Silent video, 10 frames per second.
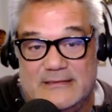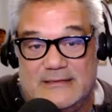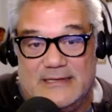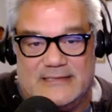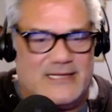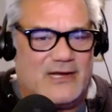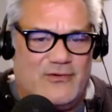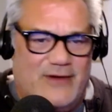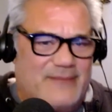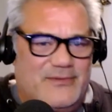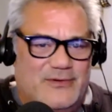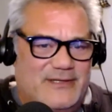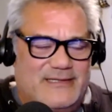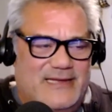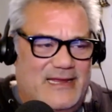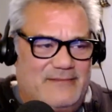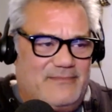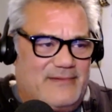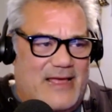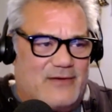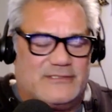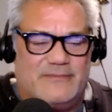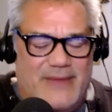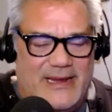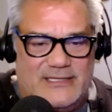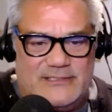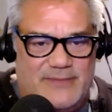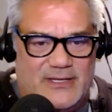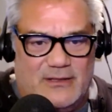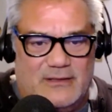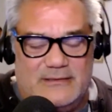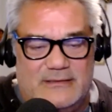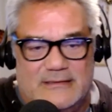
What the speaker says: It's not crammed to a 10,000 page bill, and